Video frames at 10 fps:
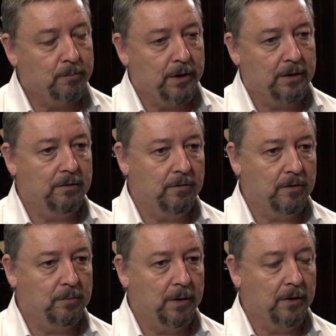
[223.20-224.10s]
breadth of
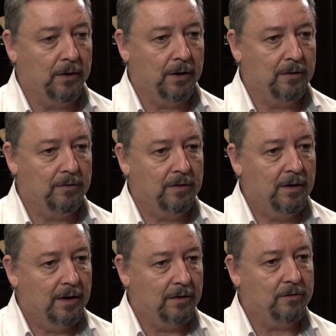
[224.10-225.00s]
experience
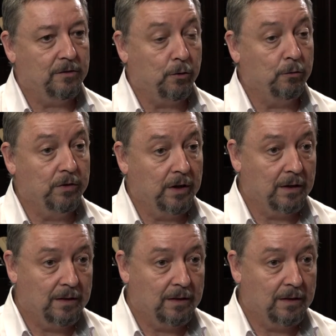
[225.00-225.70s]
in solving